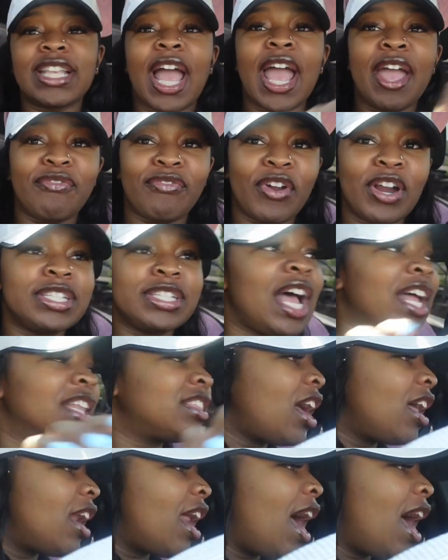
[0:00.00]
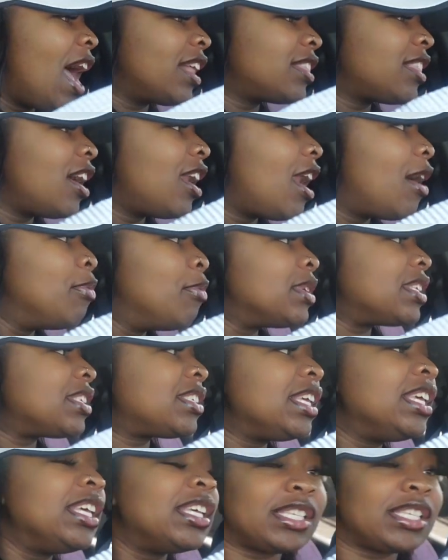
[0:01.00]
at first I thought I was
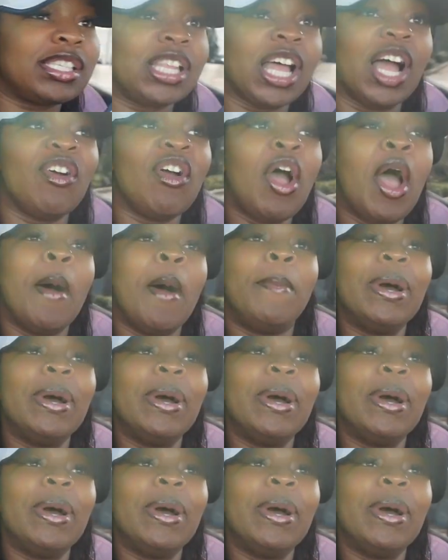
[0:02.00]
seeing stuff.